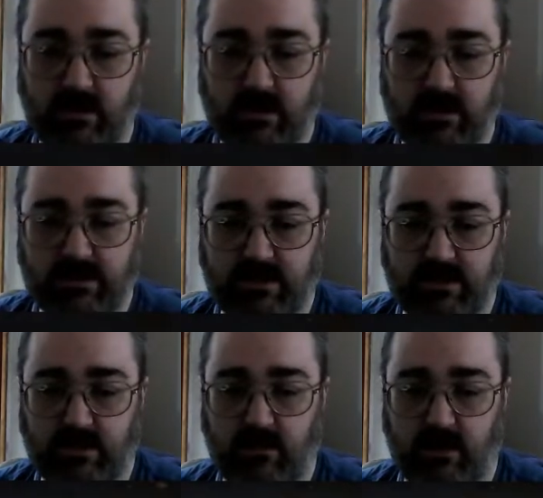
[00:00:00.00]

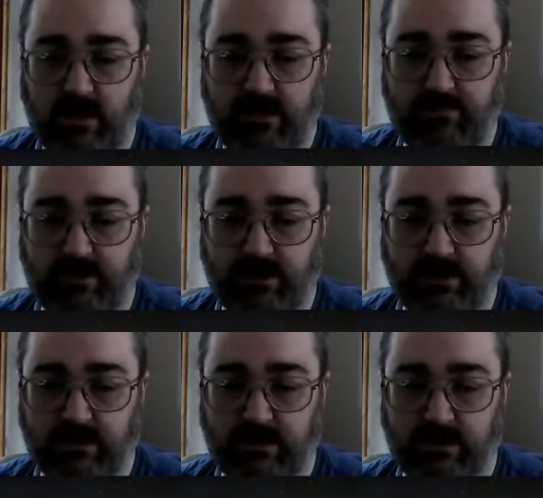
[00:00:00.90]
So I actually put
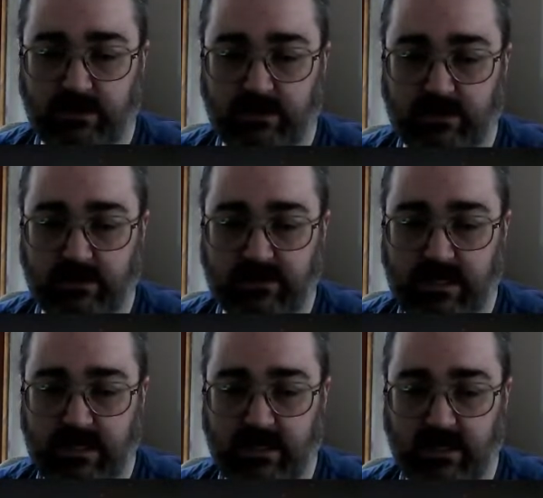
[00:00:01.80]
a
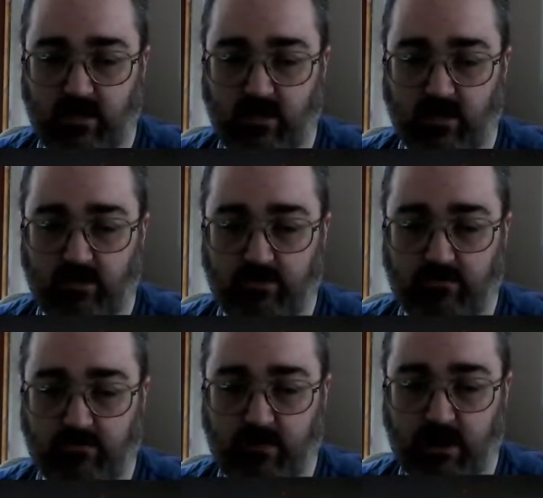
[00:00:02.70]
tag on
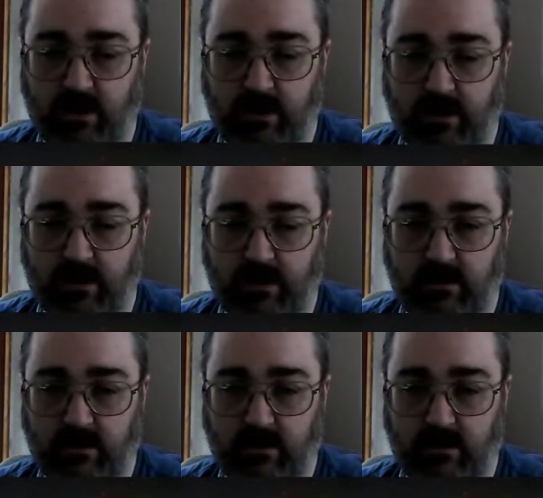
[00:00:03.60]
my